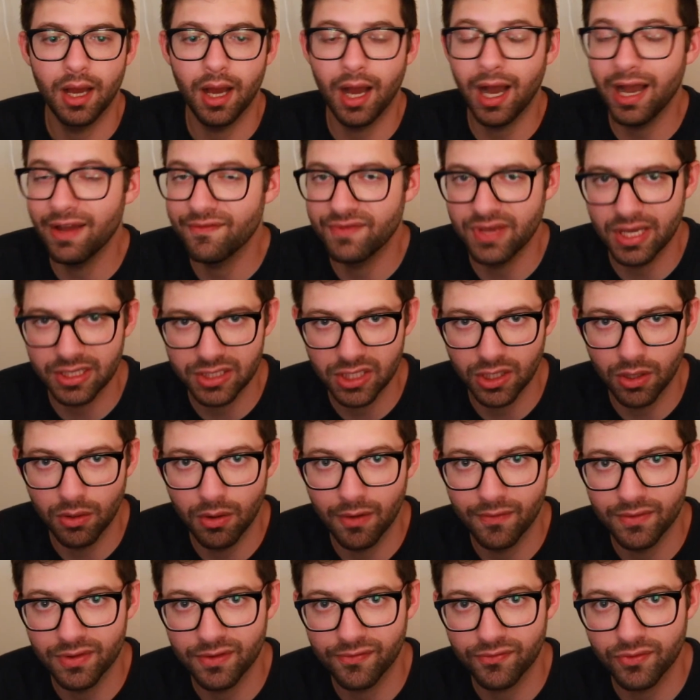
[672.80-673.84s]
I've yet to go
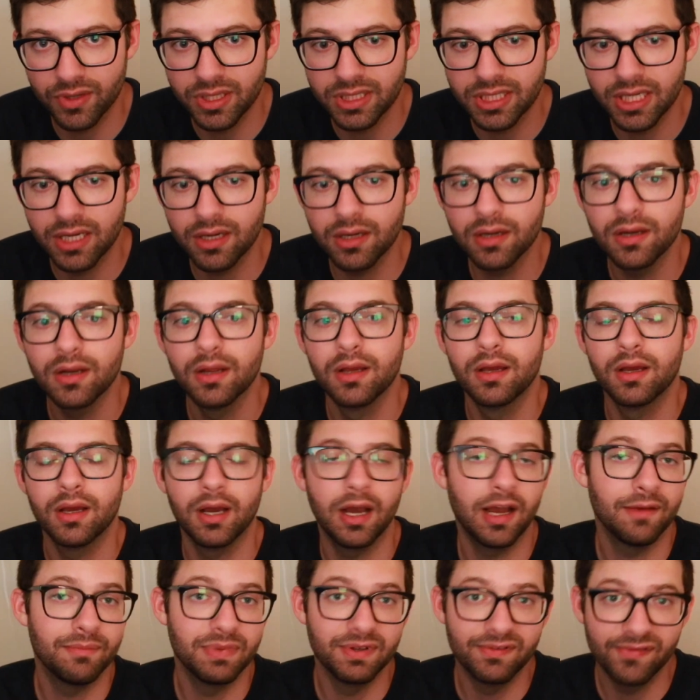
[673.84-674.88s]
over the free tier.
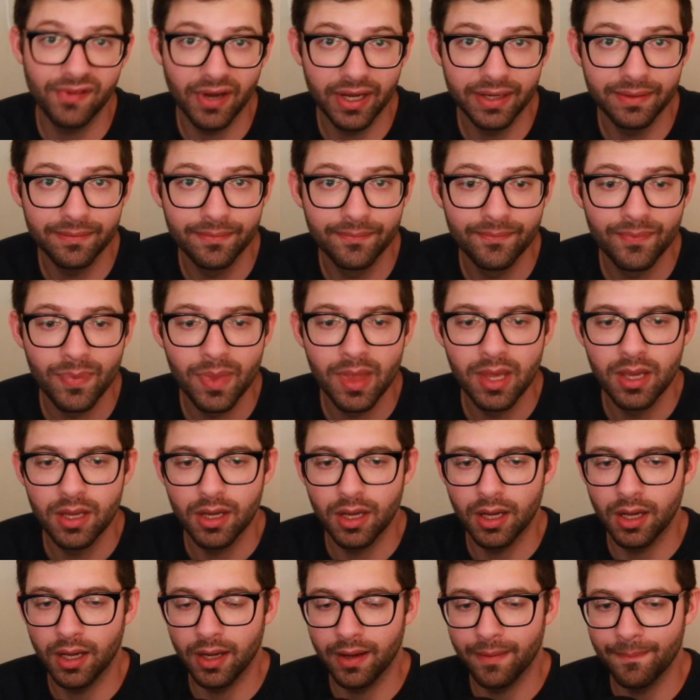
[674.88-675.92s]
I've been fine.
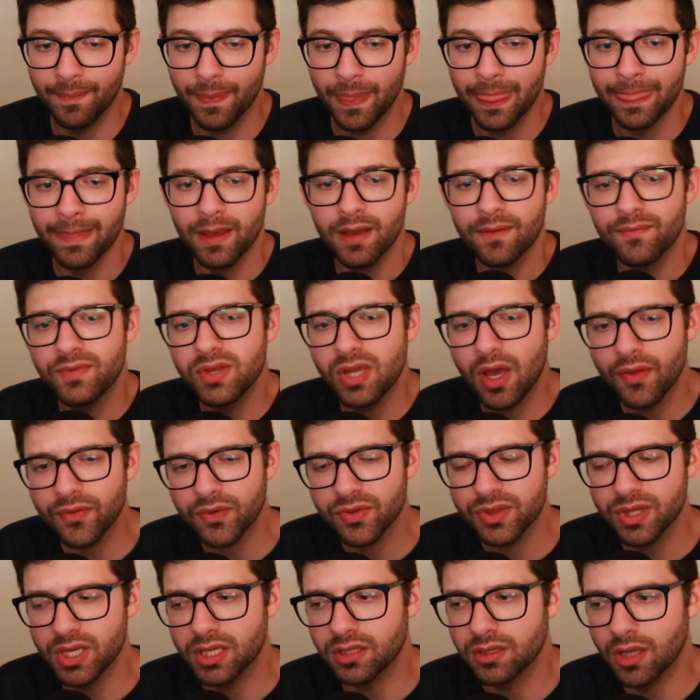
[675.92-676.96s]
The other
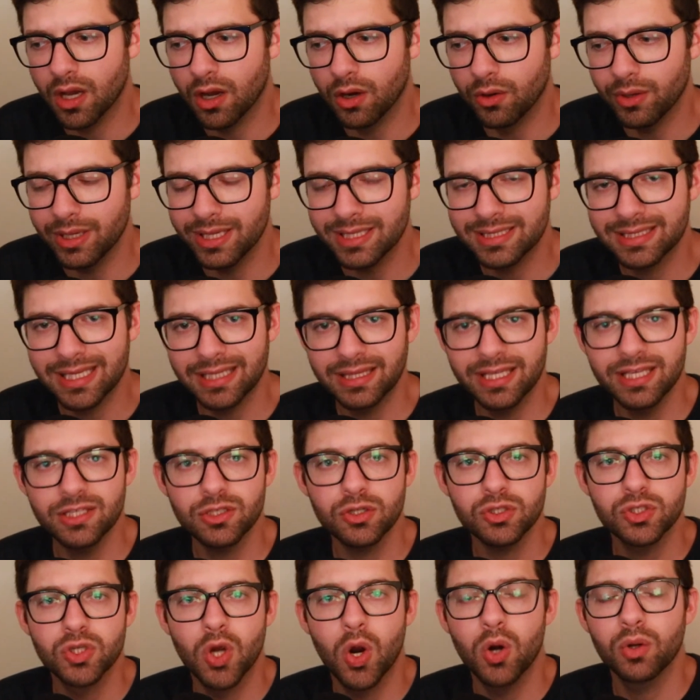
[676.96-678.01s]
thing, though, is that these
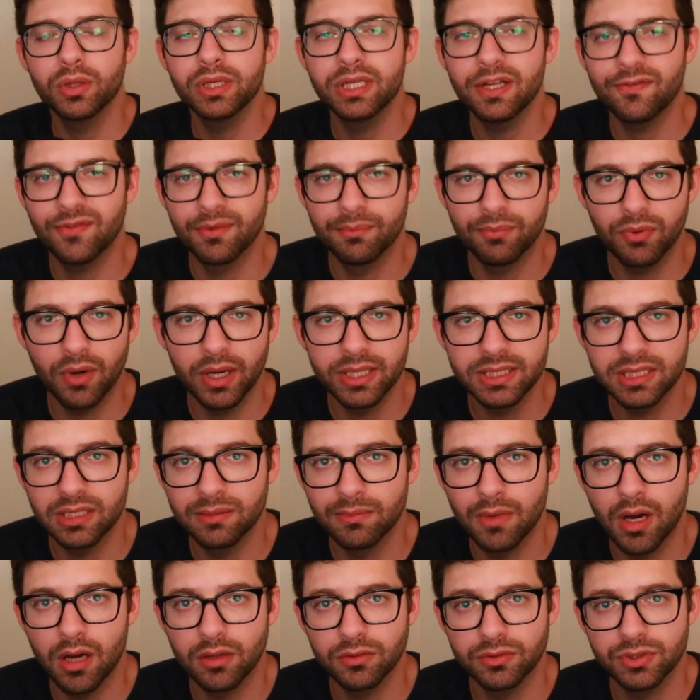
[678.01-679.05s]
are totally different pricing
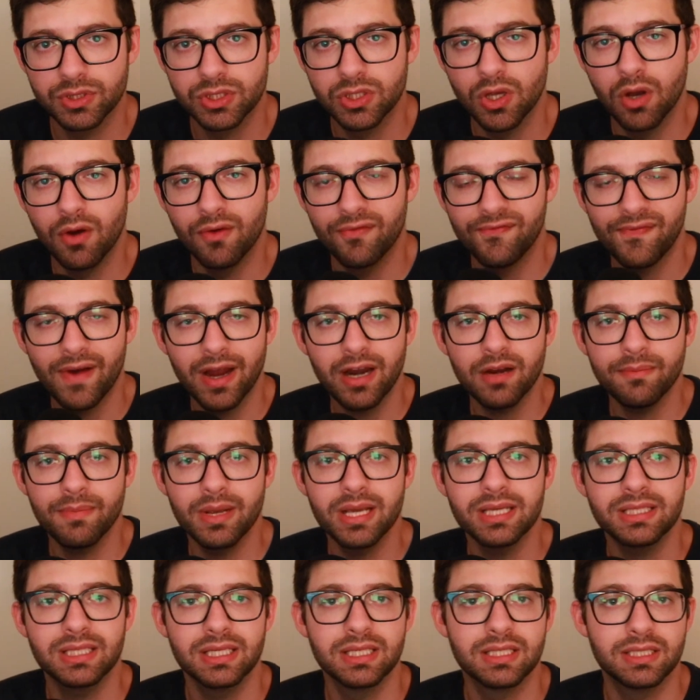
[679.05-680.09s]
models. So
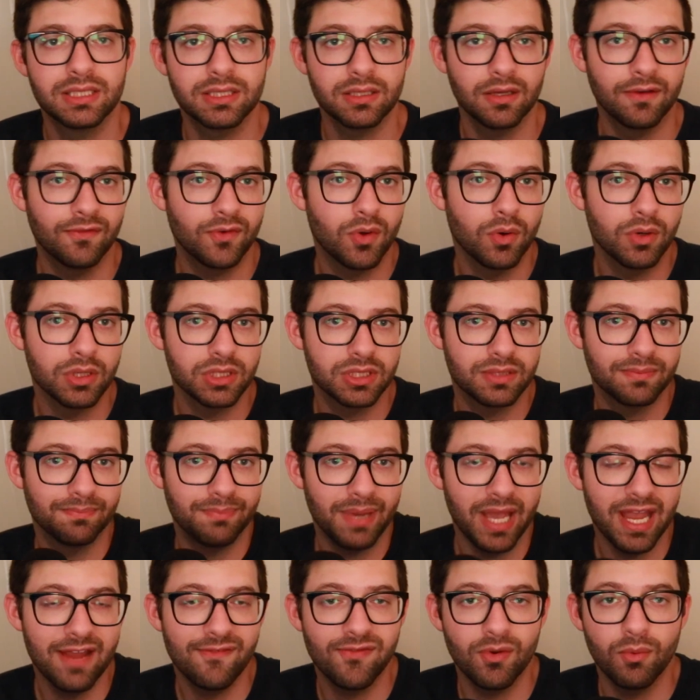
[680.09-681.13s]
Firebase is, of course,
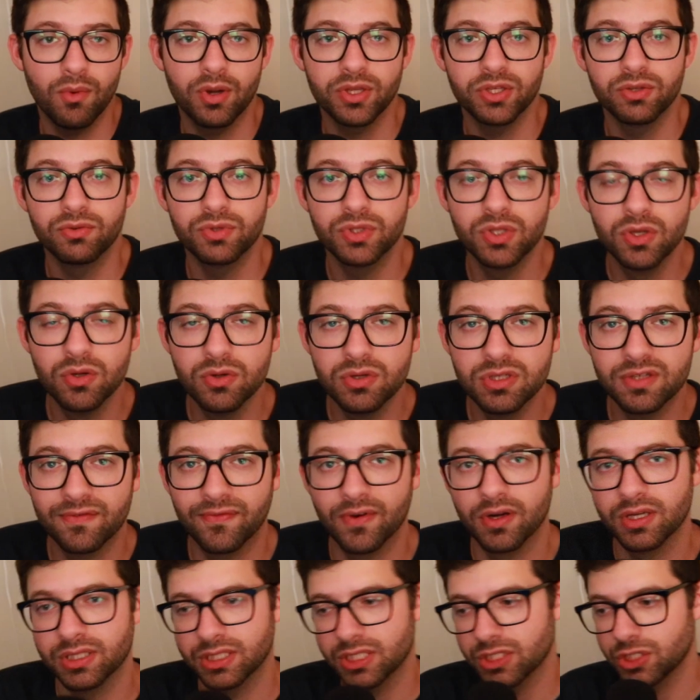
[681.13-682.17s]
pay for what you use
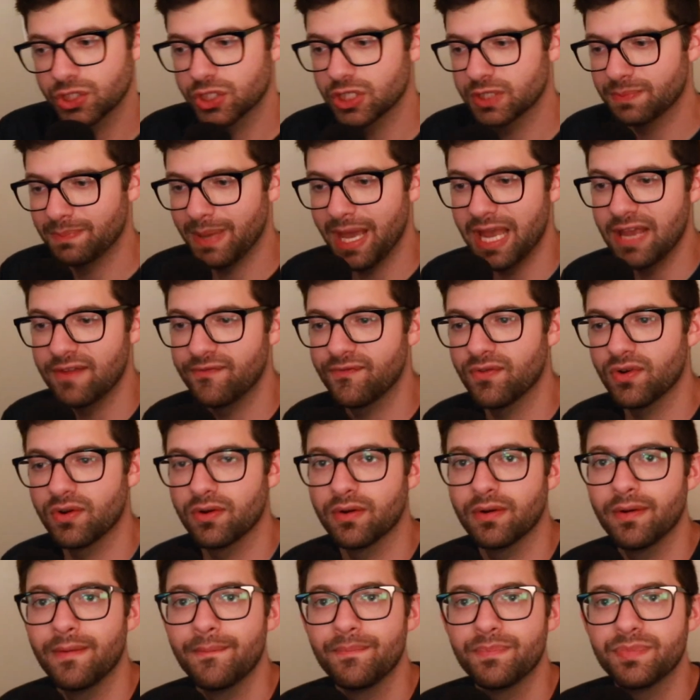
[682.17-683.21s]
versus just pay
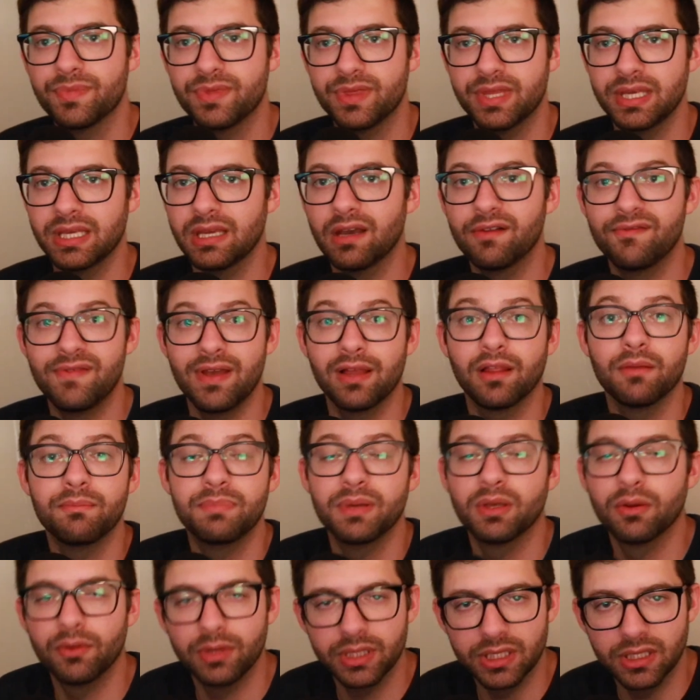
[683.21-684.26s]
for the
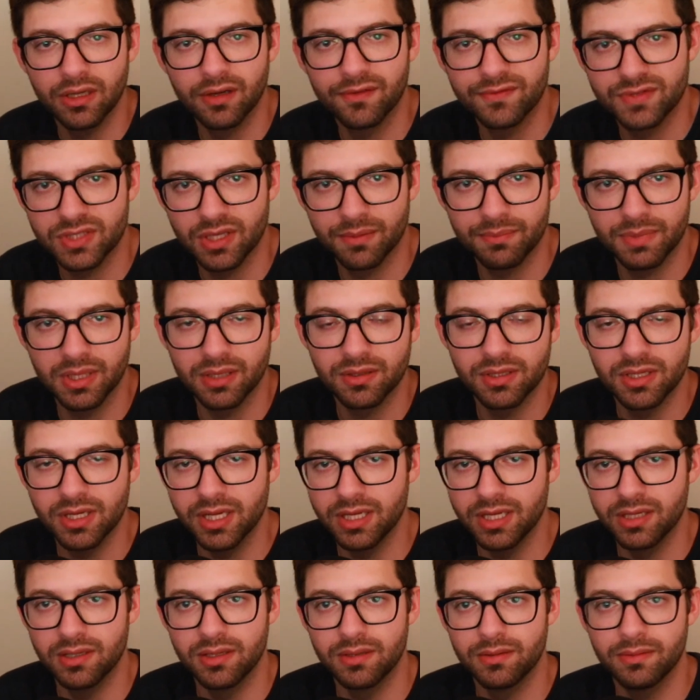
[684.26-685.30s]
availability of something
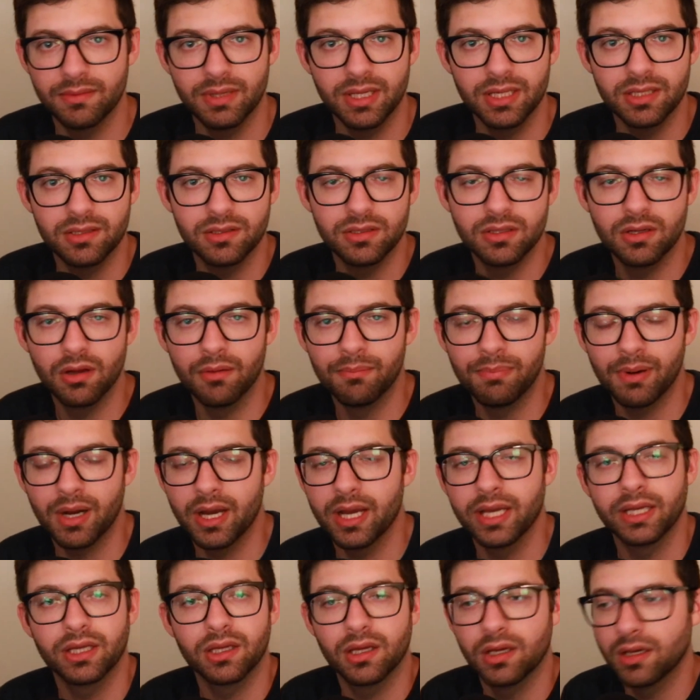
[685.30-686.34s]
in
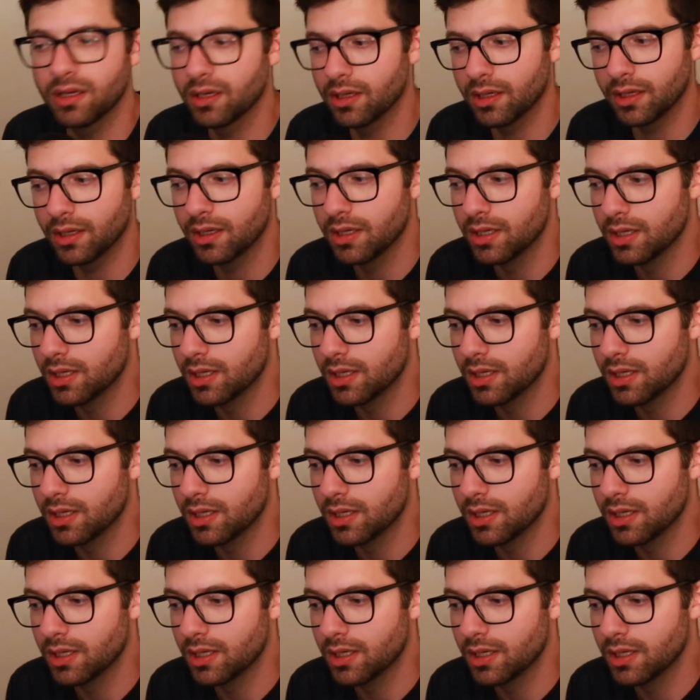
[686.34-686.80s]
buying a